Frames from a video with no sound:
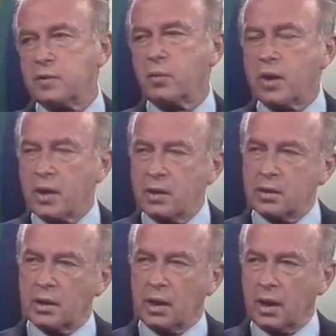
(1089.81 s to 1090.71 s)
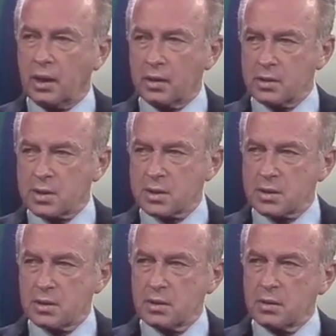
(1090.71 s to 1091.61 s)
We then lived
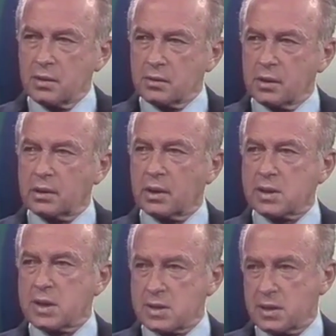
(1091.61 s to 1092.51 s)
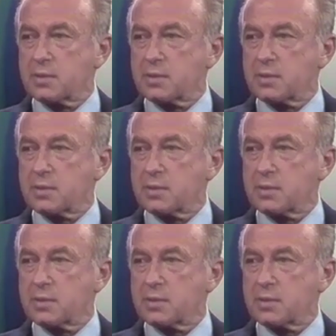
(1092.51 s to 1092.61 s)
within the lines